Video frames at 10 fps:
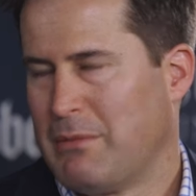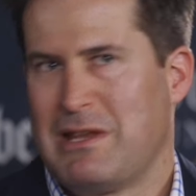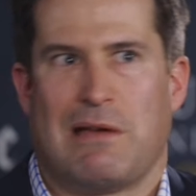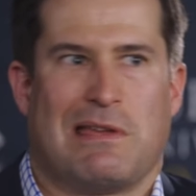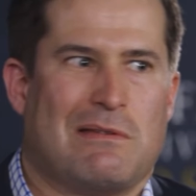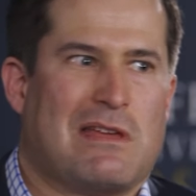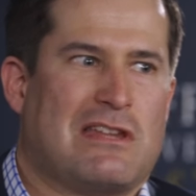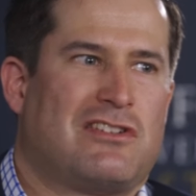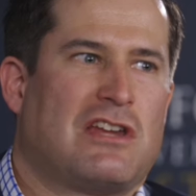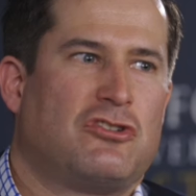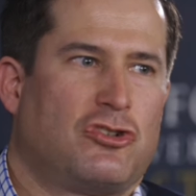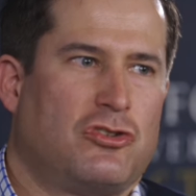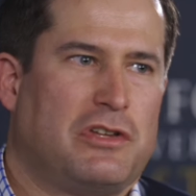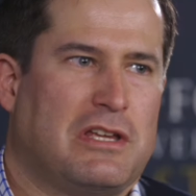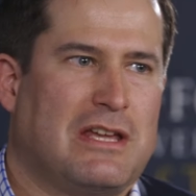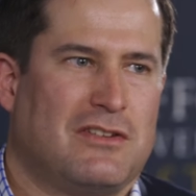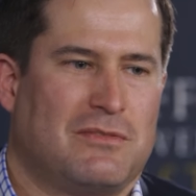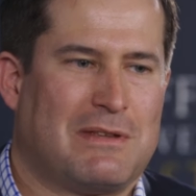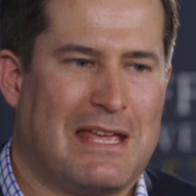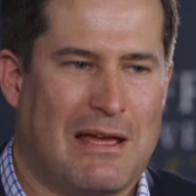I mean, essentially,
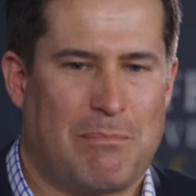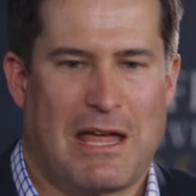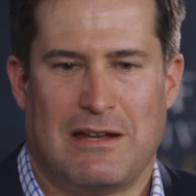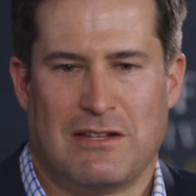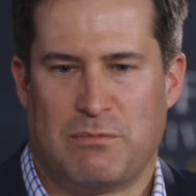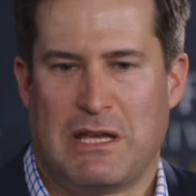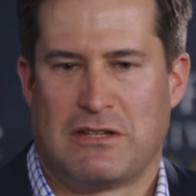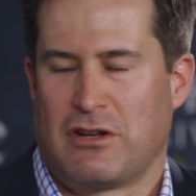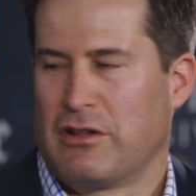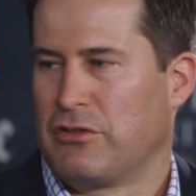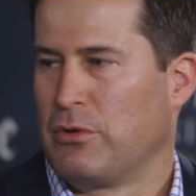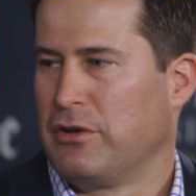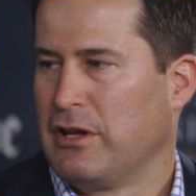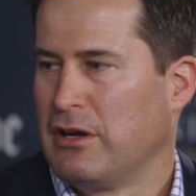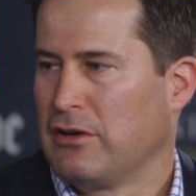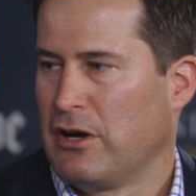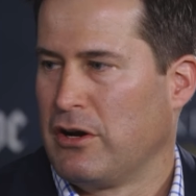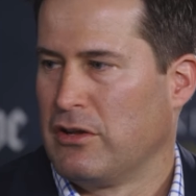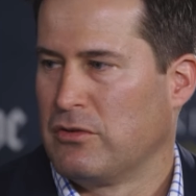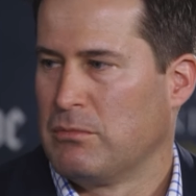his campaign is based on
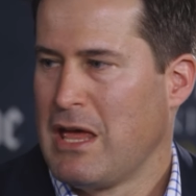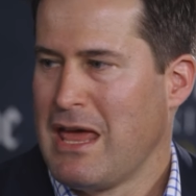authoritarianism.